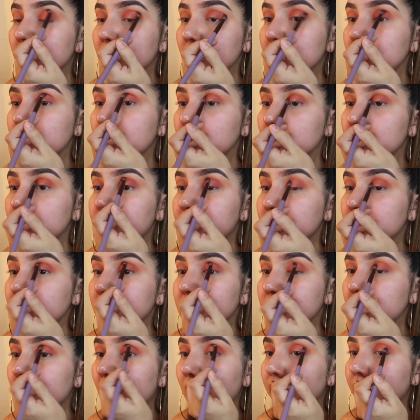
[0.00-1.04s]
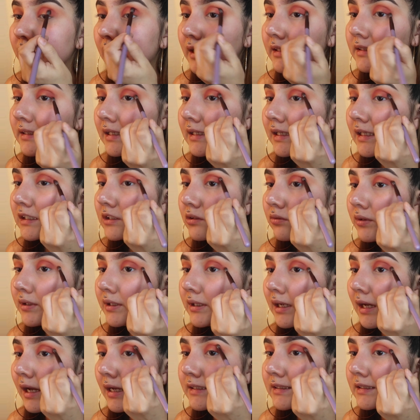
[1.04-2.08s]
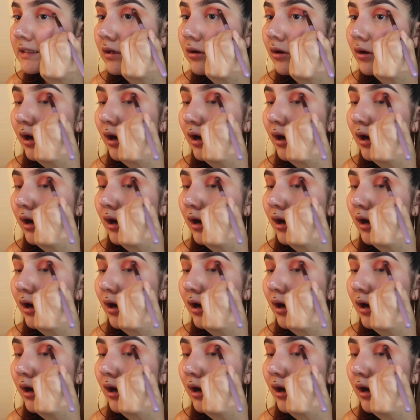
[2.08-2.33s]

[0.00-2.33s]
They're super soft, guys. Like that's one thing I